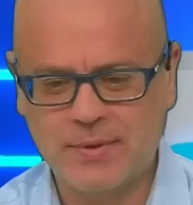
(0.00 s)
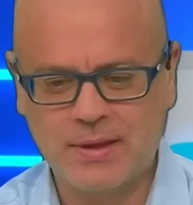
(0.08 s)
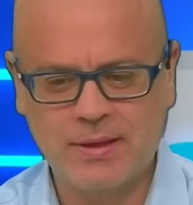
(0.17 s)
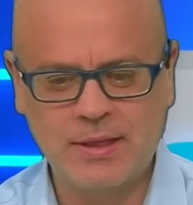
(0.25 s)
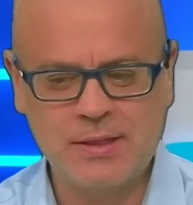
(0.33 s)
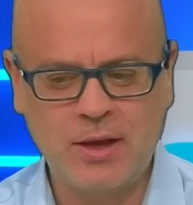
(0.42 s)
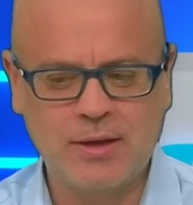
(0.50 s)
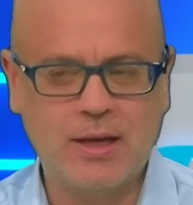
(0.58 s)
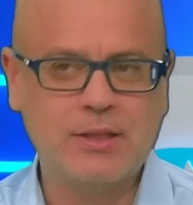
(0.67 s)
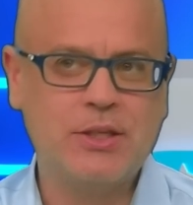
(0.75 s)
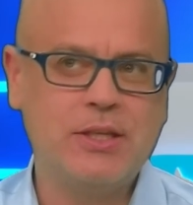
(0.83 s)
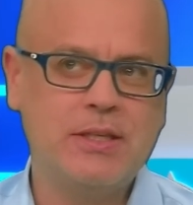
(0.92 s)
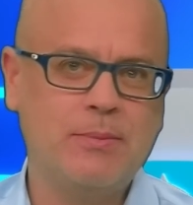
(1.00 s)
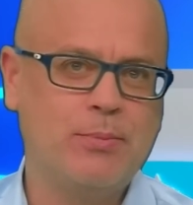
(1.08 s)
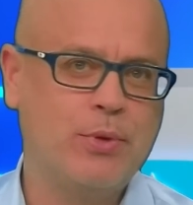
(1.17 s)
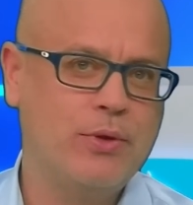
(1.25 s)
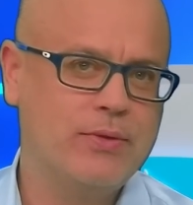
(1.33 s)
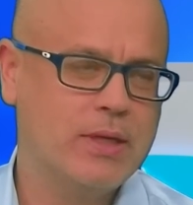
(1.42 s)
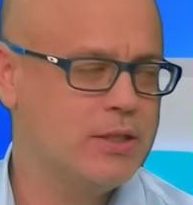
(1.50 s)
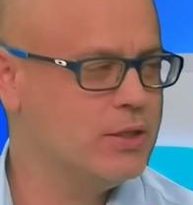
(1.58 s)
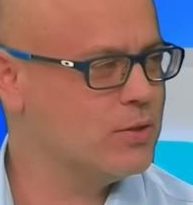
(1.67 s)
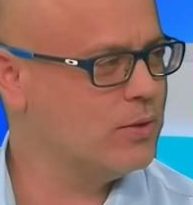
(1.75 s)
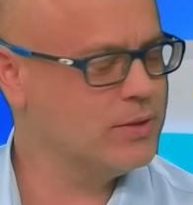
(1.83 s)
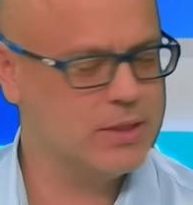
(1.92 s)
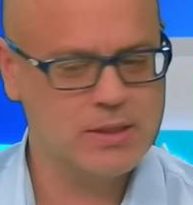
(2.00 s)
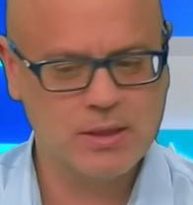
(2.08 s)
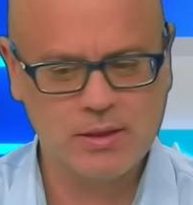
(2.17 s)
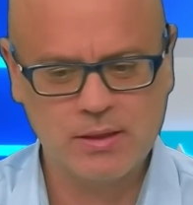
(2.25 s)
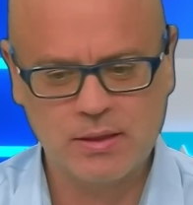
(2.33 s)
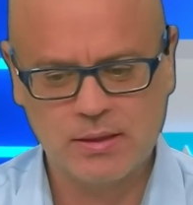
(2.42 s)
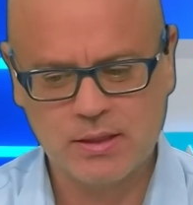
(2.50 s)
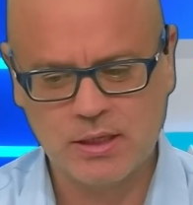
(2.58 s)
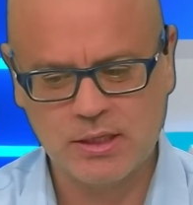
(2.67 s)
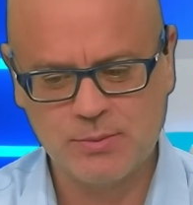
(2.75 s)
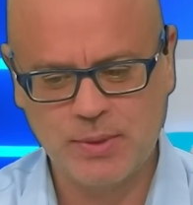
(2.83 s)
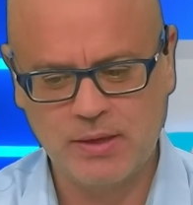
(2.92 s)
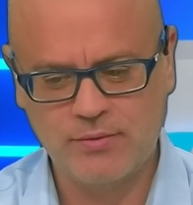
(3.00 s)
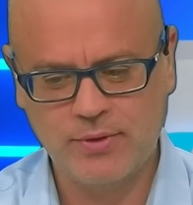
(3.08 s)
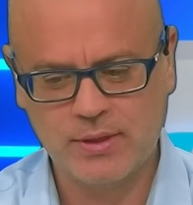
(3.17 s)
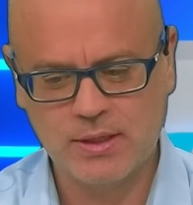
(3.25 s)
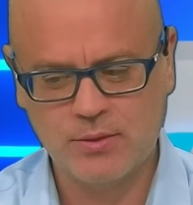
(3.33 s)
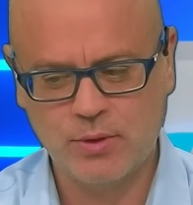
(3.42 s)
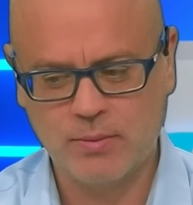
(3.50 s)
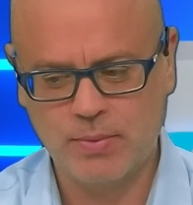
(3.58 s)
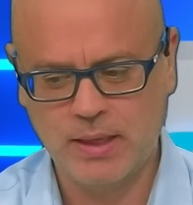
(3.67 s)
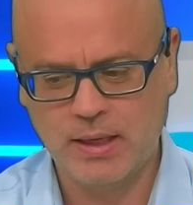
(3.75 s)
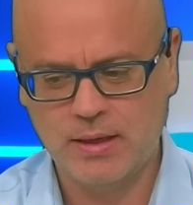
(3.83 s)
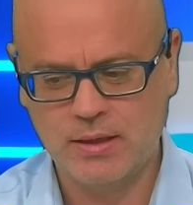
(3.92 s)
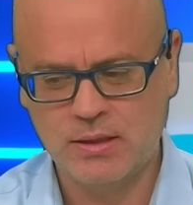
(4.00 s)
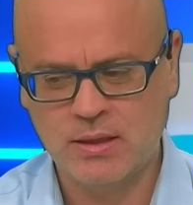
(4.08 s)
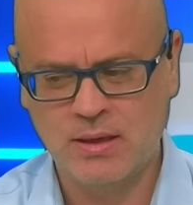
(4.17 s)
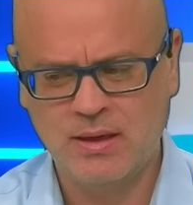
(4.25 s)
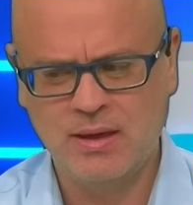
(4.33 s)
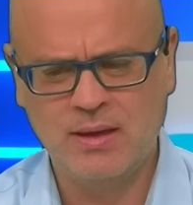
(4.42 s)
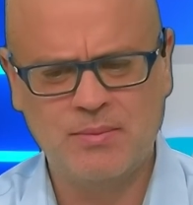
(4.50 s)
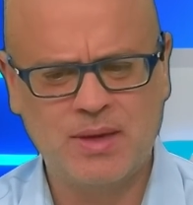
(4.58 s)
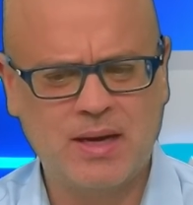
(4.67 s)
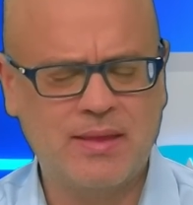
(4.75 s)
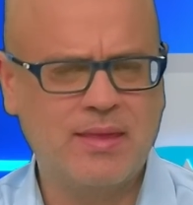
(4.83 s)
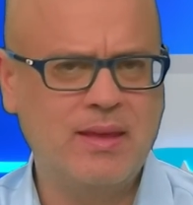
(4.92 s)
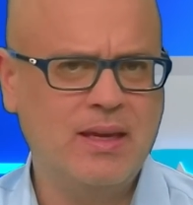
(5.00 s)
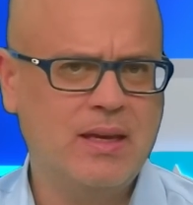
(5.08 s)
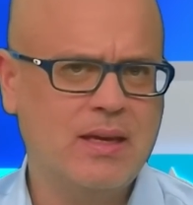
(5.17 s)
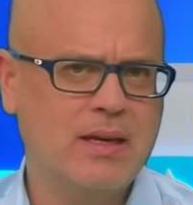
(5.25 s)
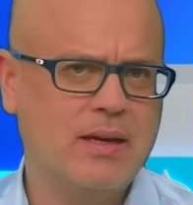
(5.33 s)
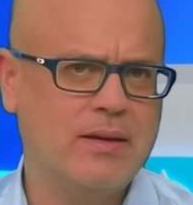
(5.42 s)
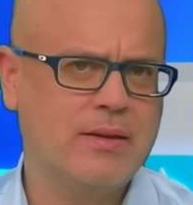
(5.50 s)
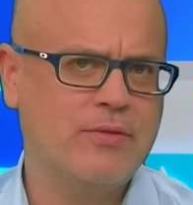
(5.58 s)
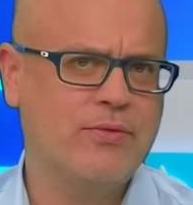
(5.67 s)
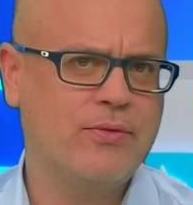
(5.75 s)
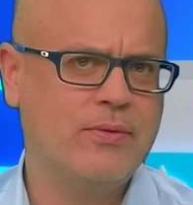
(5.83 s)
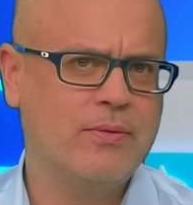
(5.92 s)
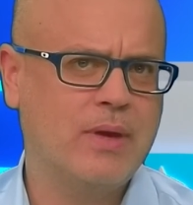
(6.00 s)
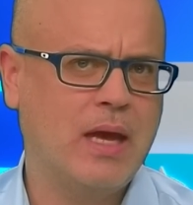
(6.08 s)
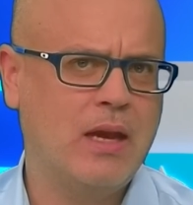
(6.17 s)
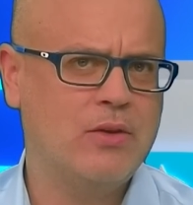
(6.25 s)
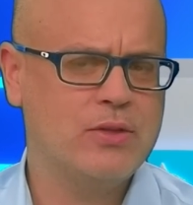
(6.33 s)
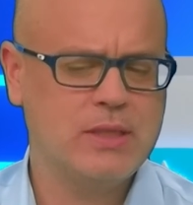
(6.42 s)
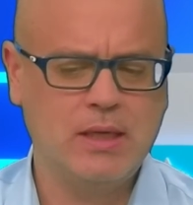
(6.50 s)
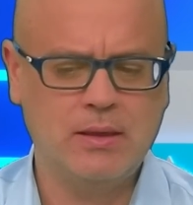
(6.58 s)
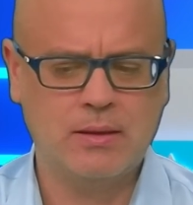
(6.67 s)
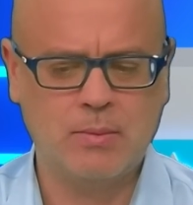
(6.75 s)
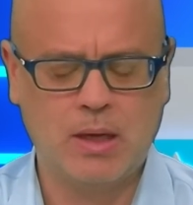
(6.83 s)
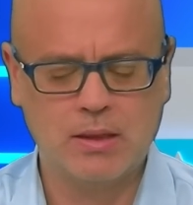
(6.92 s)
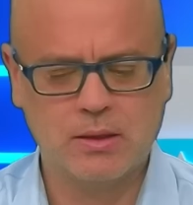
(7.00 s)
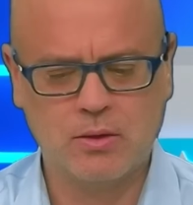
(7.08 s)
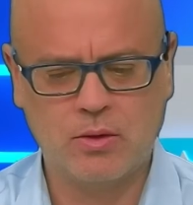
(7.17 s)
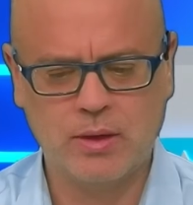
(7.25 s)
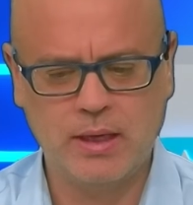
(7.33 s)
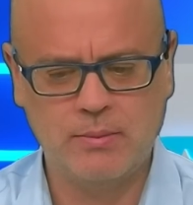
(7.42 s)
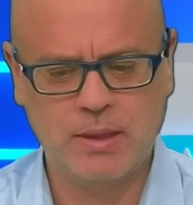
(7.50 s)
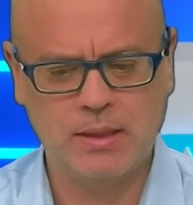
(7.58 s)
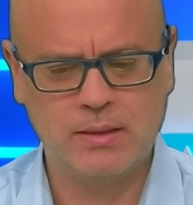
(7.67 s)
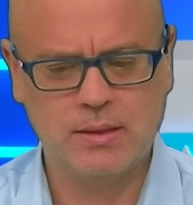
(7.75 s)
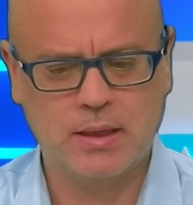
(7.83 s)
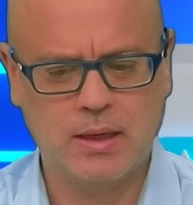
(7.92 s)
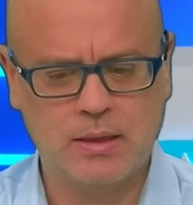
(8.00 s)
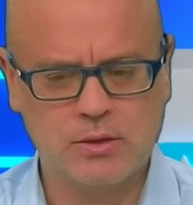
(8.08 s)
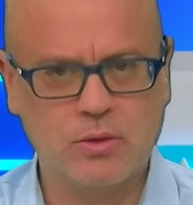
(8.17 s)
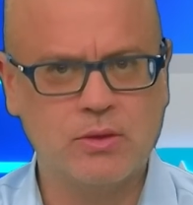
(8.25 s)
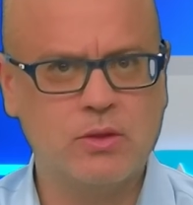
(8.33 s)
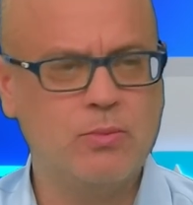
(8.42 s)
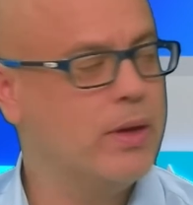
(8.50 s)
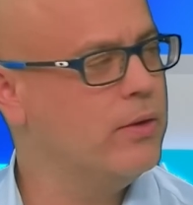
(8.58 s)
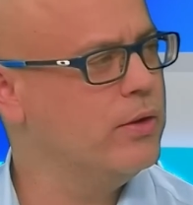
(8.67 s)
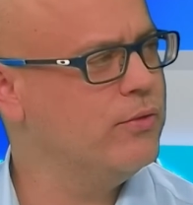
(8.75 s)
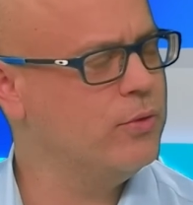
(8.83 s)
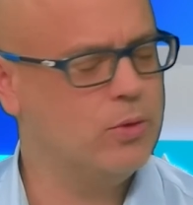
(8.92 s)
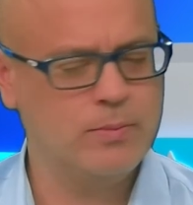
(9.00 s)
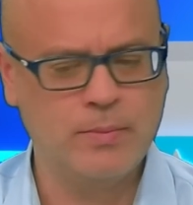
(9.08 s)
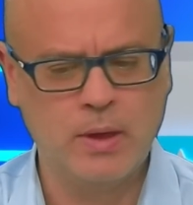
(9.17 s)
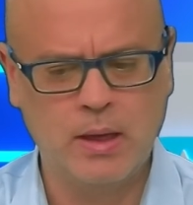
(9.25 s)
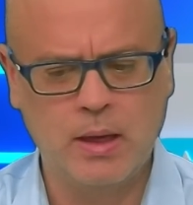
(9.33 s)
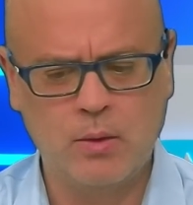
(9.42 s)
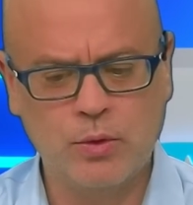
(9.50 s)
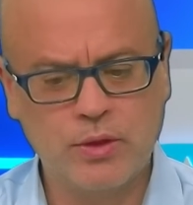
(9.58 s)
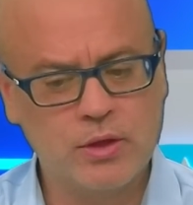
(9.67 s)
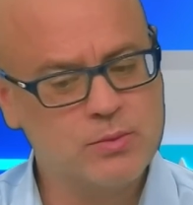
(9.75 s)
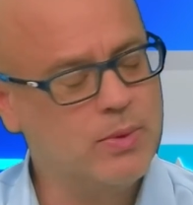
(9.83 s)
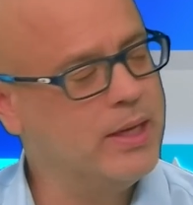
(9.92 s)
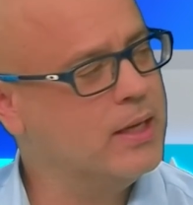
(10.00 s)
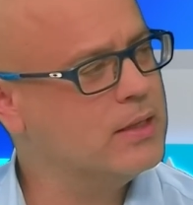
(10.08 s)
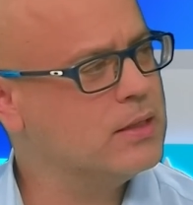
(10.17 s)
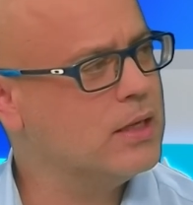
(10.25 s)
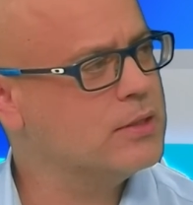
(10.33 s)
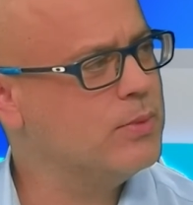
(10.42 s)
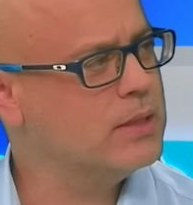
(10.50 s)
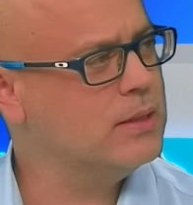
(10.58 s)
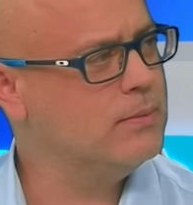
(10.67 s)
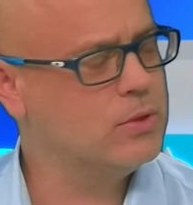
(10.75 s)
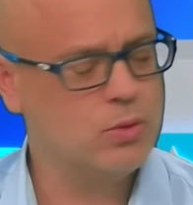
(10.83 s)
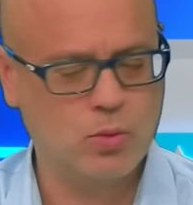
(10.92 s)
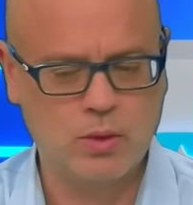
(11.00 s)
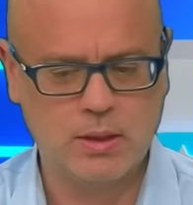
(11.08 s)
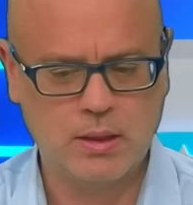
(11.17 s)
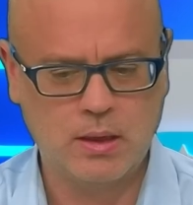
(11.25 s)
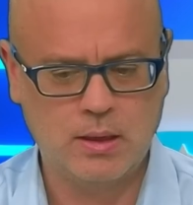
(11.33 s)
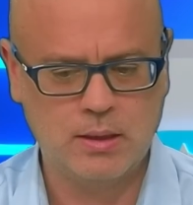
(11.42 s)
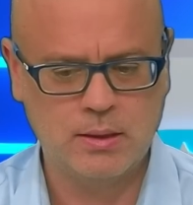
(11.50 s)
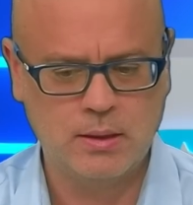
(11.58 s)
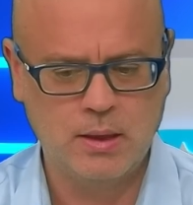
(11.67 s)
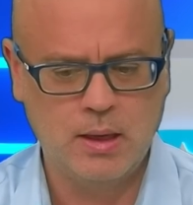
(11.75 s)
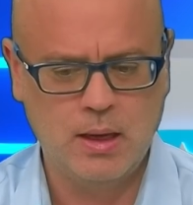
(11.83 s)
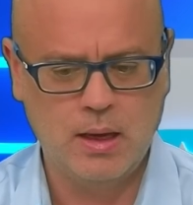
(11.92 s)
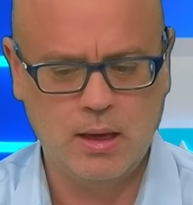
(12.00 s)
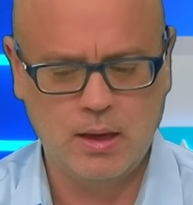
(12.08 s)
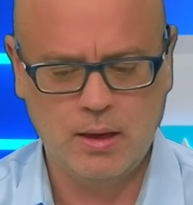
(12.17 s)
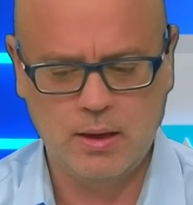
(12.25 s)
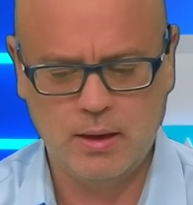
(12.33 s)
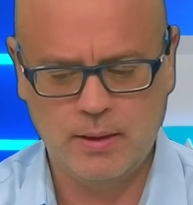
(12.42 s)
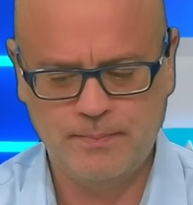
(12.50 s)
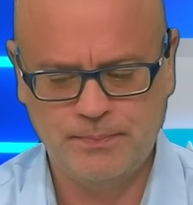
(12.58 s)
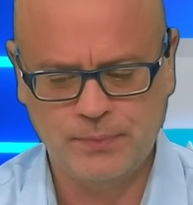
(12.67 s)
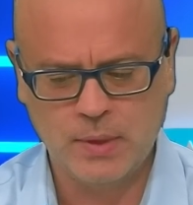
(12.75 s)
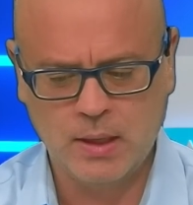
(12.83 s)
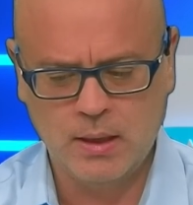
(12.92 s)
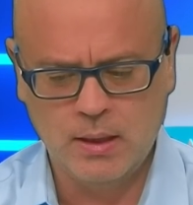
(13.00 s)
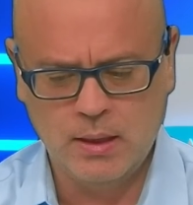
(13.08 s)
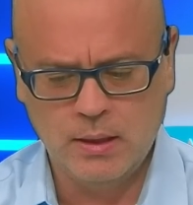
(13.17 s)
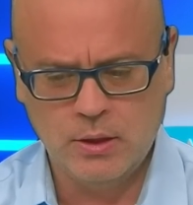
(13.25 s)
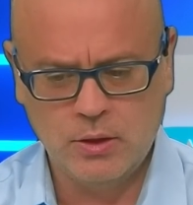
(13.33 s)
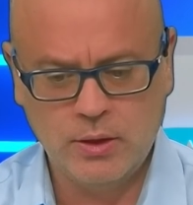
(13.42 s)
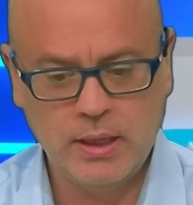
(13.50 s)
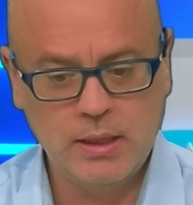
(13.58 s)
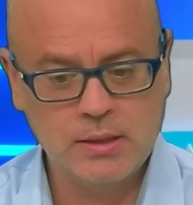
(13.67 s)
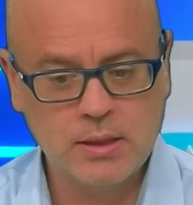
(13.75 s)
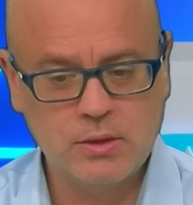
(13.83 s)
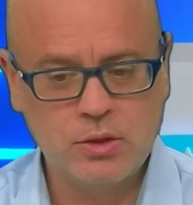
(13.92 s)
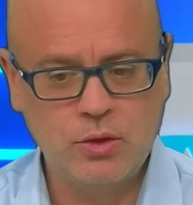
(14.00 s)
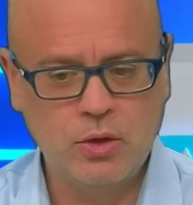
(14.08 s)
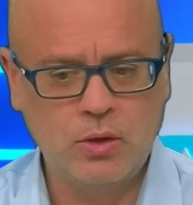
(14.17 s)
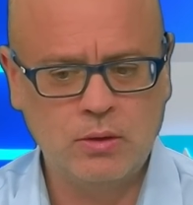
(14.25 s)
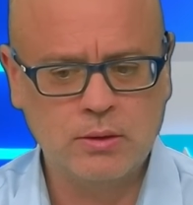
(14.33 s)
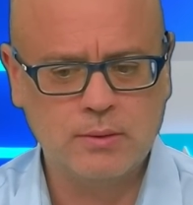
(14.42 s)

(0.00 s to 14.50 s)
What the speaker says: there's no doubt she's improved and she's consistent since being fitted with the blinkers. But I think the Hollow Scene, the Mark de Kock inmate, has got superior form. With those blinkers, I expect him to win, Clyde. He is a 2-year-old.